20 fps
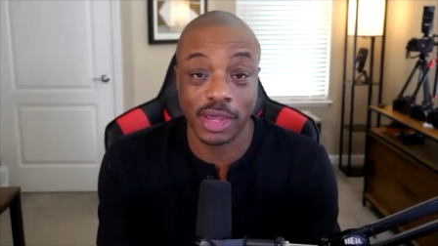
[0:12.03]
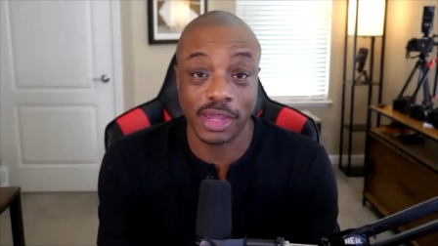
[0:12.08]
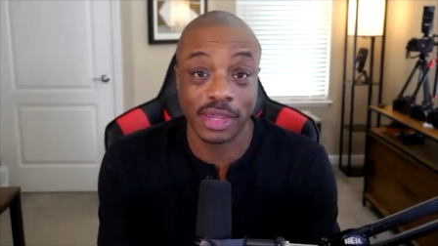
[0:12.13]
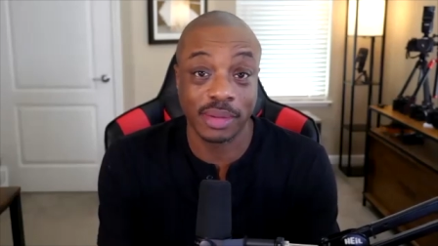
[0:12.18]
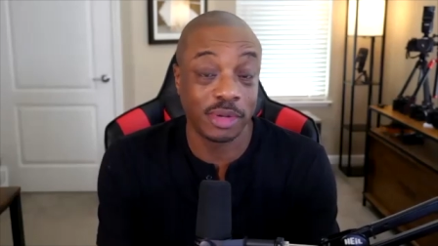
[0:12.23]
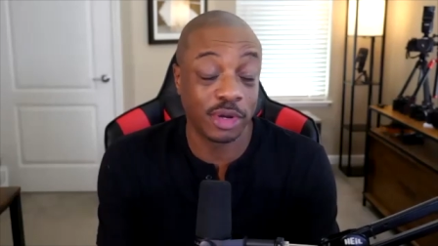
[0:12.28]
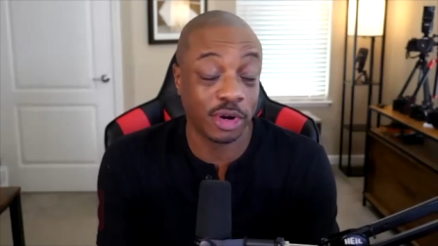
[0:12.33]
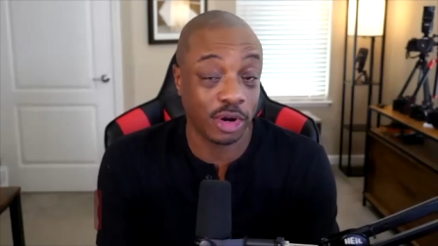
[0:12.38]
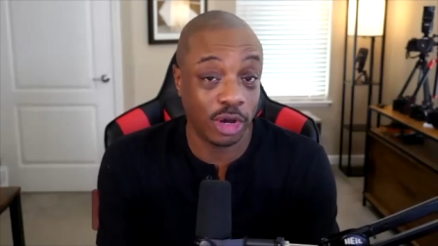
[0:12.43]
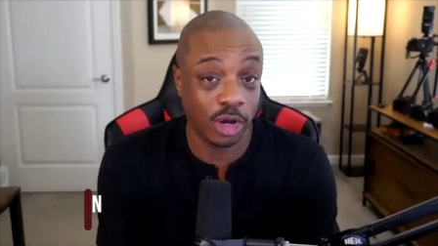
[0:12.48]
I am
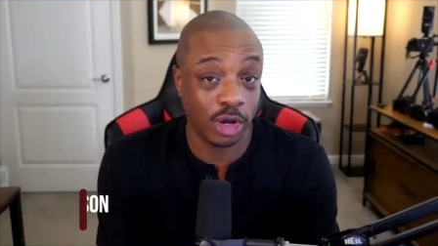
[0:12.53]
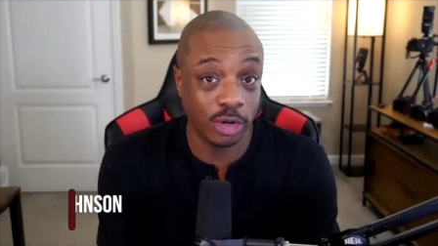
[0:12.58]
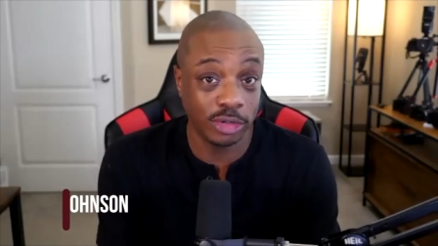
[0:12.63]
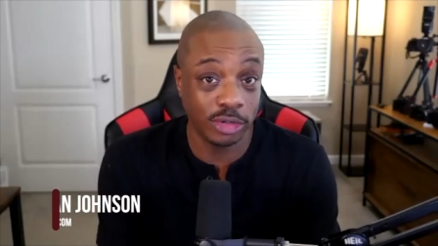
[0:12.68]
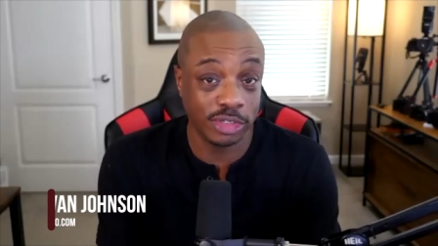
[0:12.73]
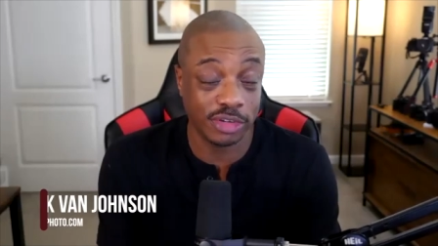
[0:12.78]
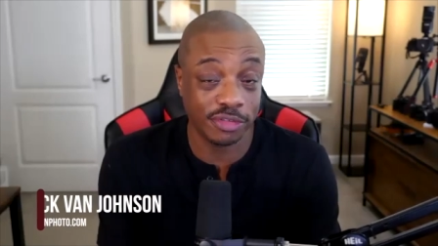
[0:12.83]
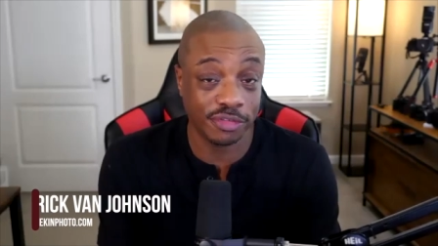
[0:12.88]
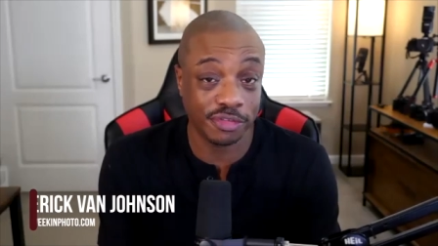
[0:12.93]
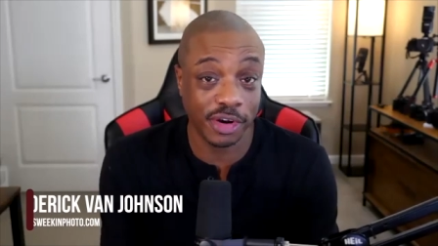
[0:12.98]
your
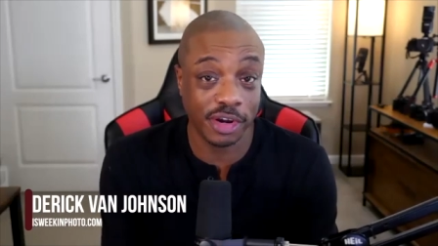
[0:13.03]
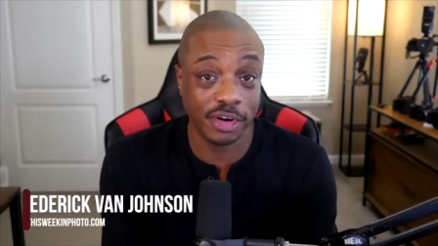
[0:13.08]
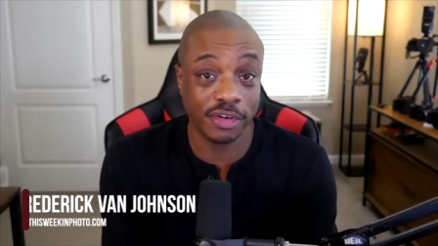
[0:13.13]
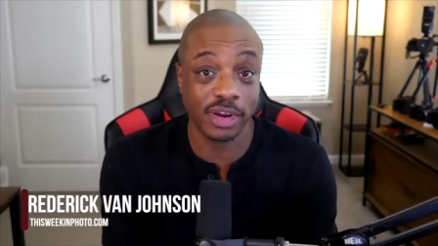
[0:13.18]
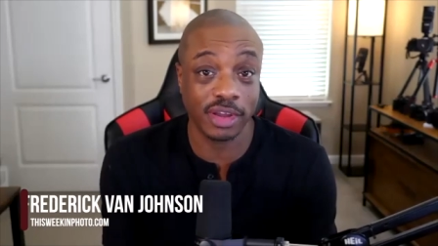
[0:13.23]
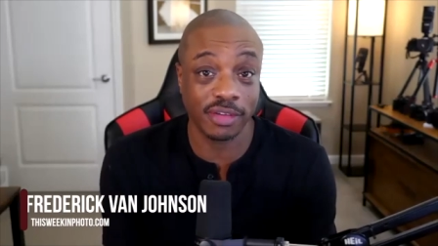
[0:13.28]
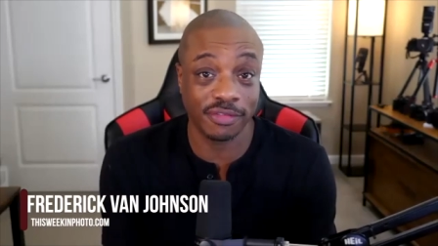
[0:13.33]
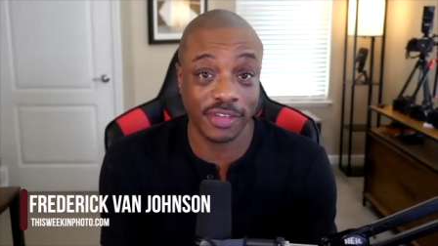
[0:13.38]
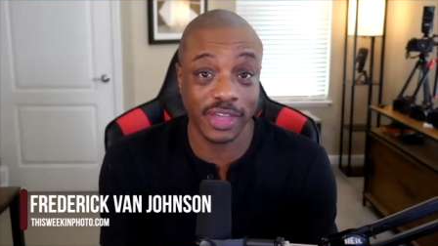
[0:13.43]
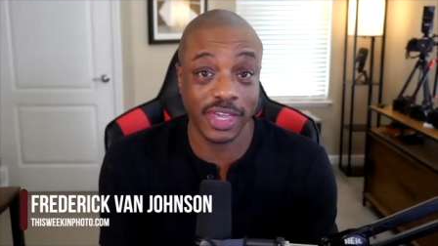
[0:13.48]
host,
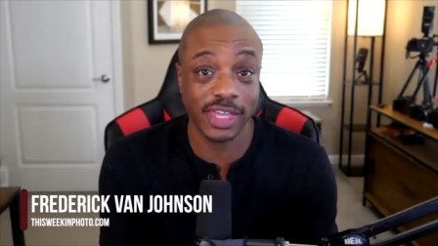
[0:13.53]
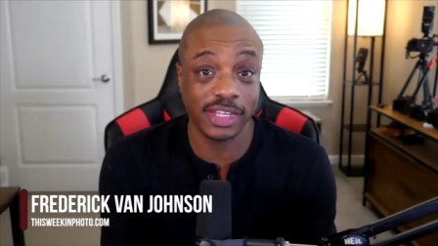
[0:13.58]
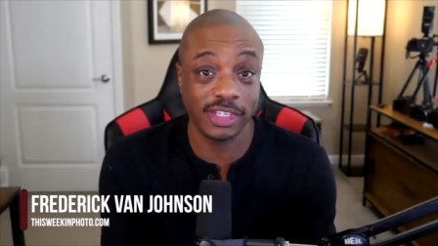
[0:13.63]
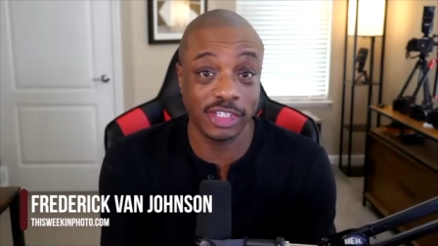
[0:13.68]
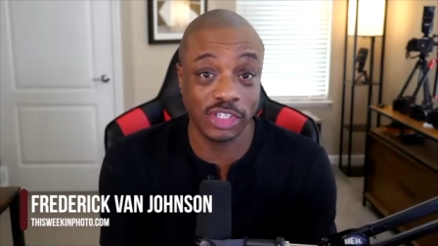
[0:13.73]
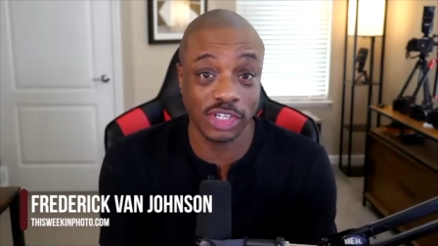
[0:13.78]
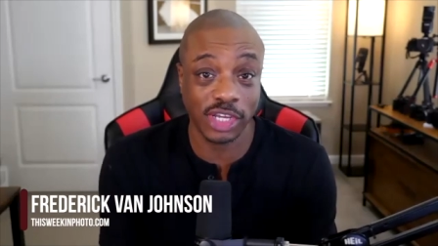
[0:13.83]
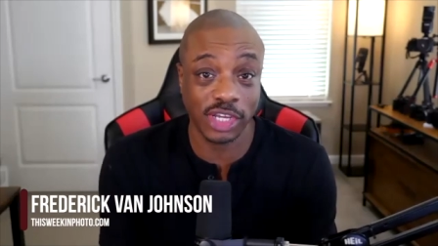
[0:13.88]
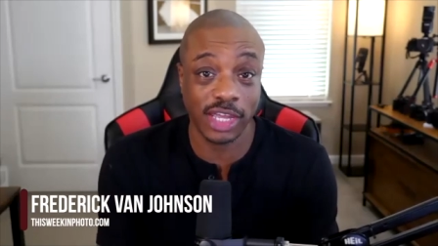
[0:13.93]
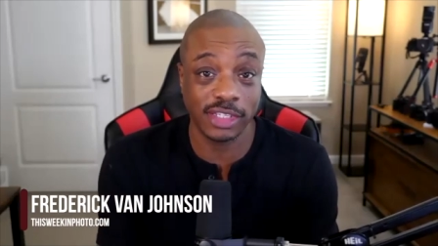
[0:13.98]
Frederick
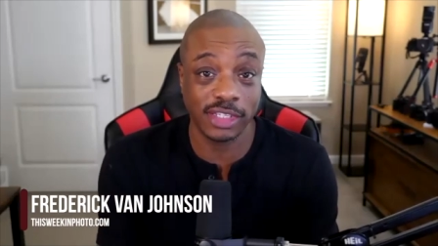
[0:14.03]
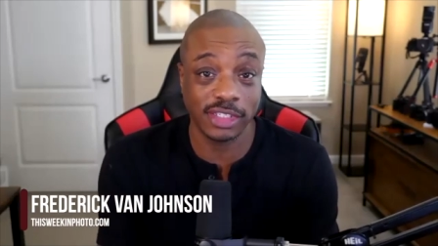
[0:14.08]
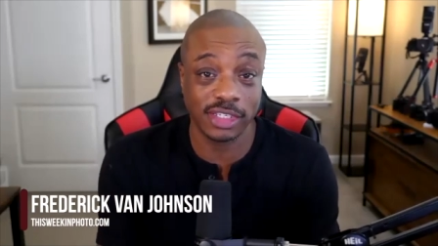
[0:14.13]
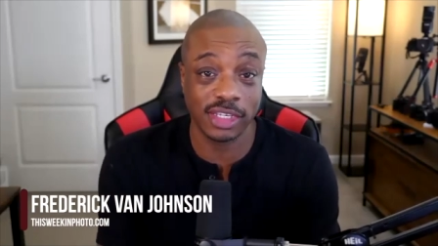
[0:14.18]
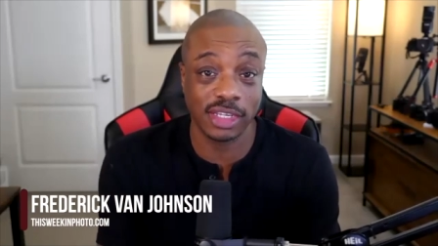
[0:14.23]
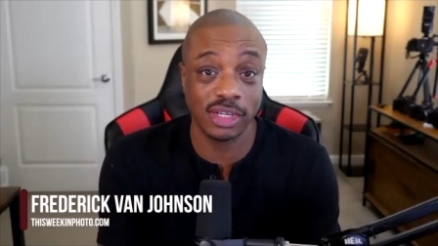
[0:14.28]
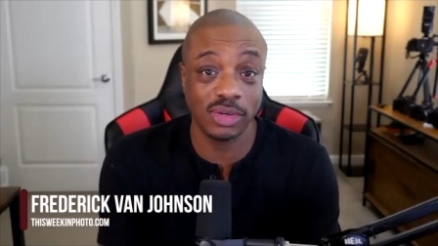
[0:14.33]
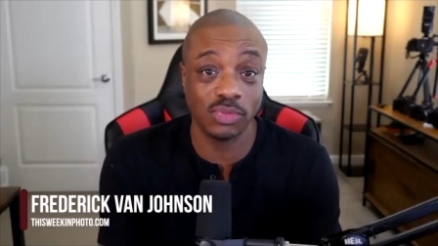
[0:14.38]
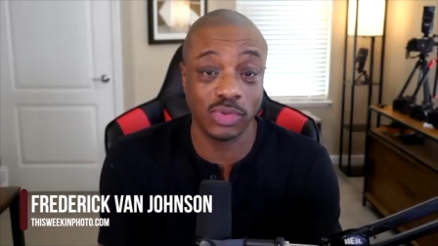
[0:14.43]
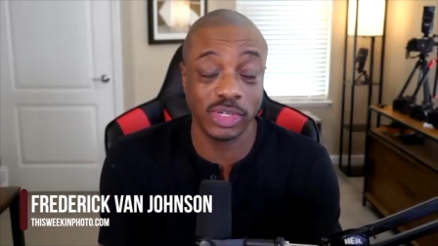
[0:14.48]
Van Johnson.